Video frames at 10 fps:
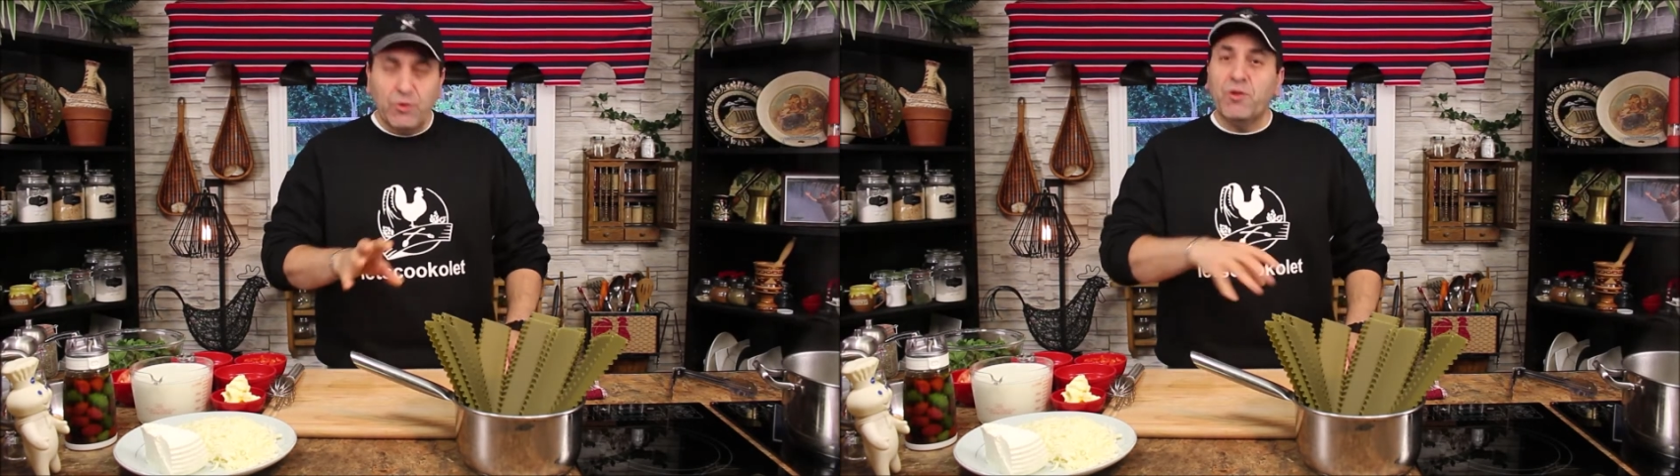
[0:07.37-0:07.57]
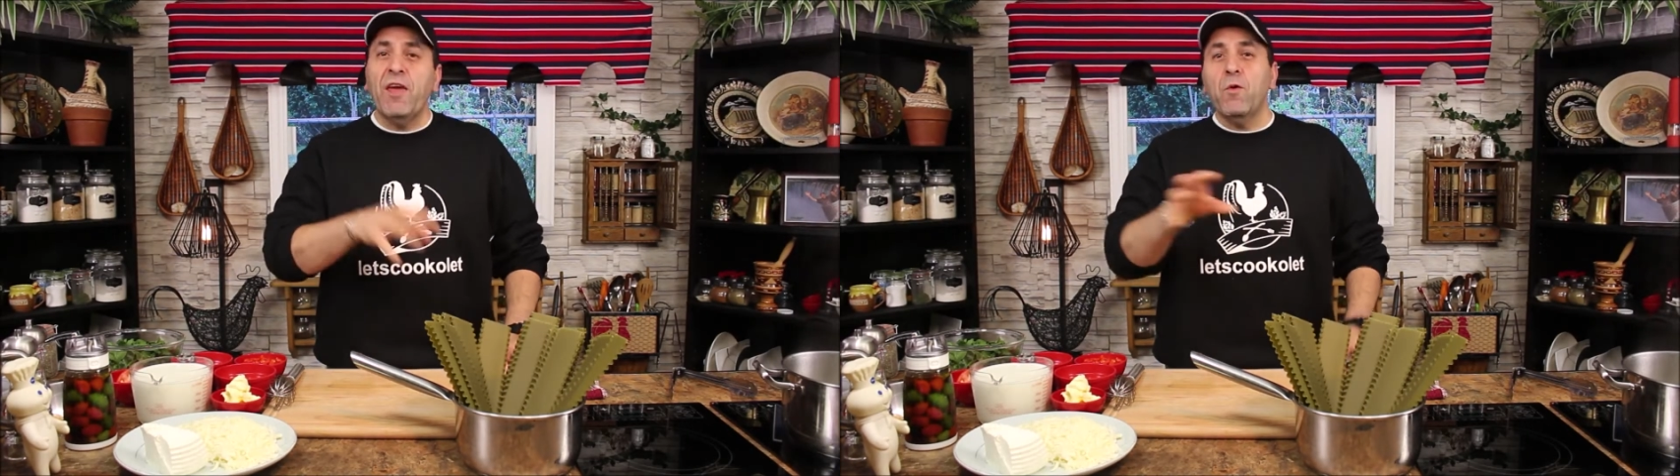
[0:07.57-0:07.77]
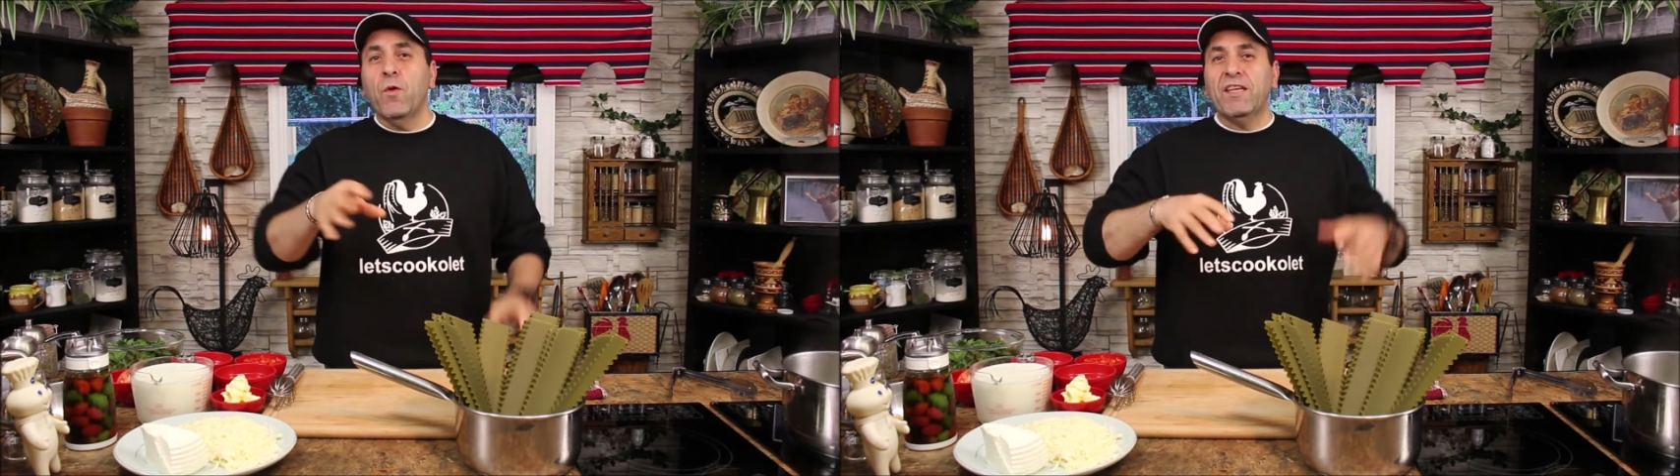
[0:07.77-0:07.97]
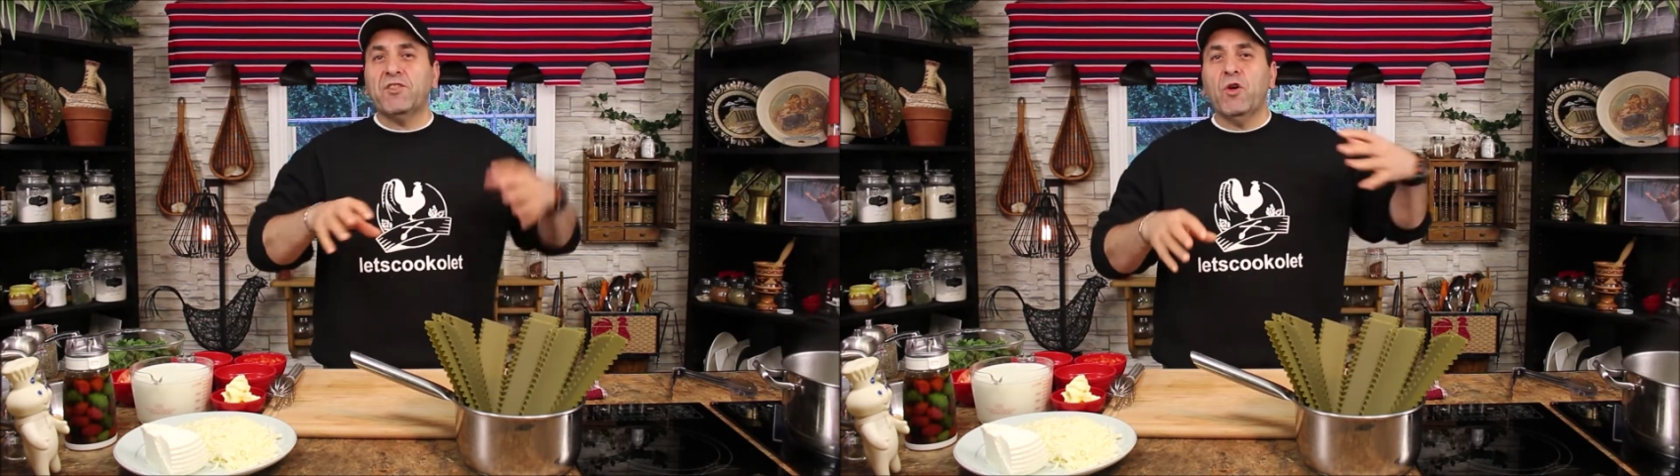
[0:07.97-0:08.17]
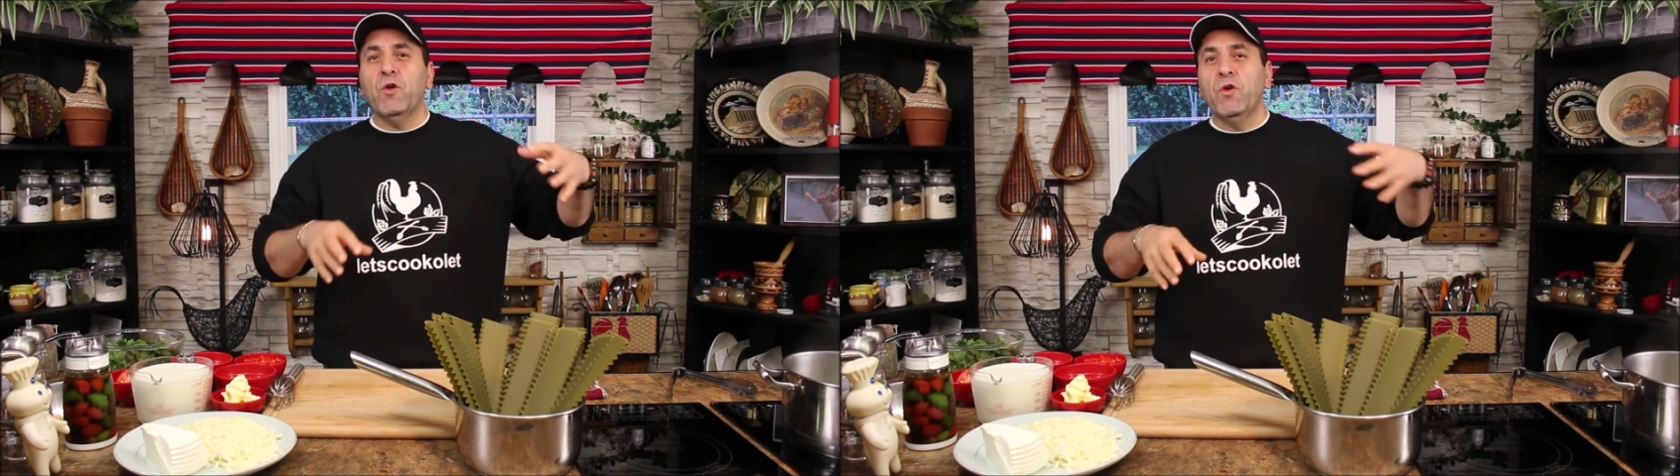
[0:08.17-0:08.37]
Today we want to
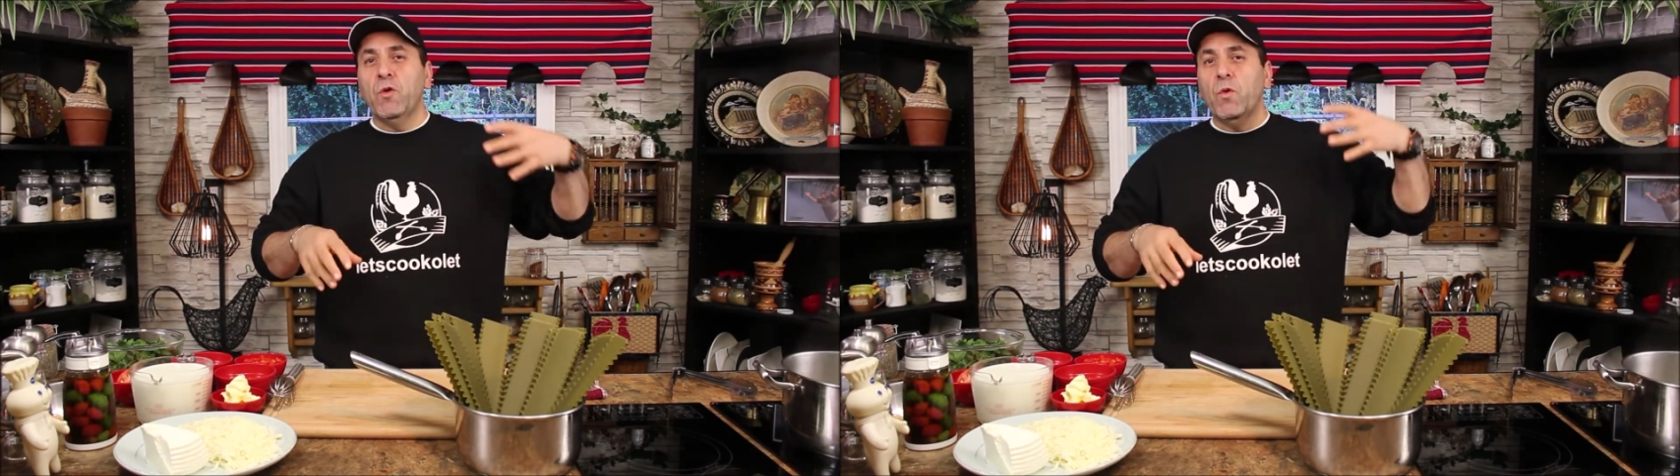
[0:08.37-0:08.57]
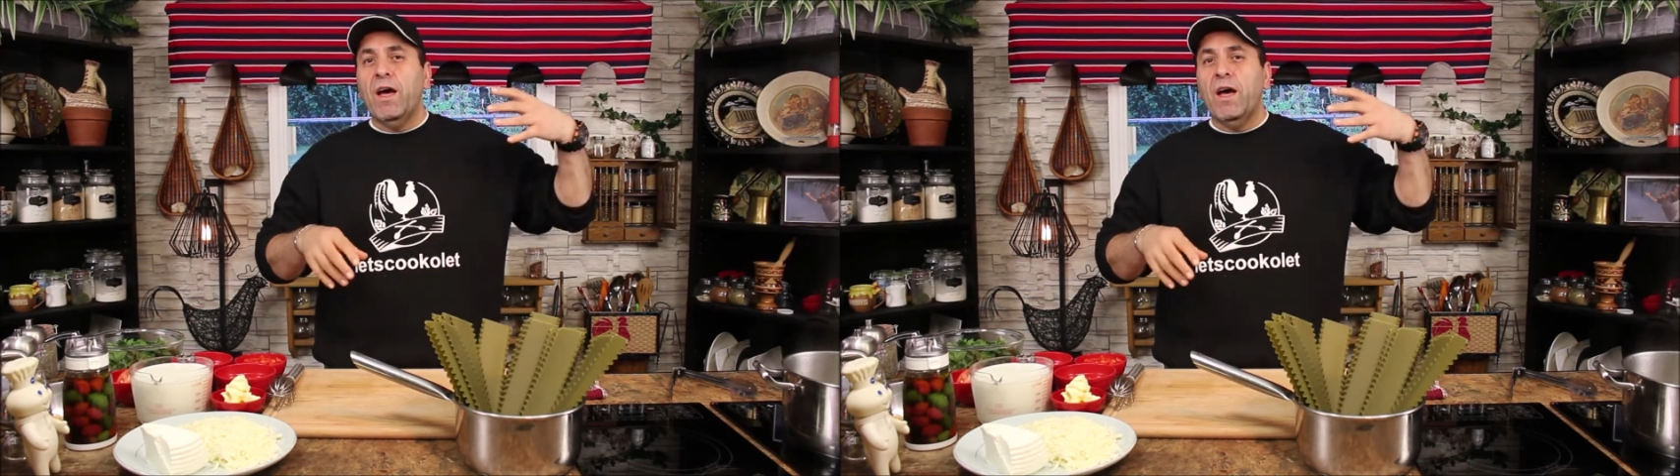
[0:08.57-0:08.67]
show you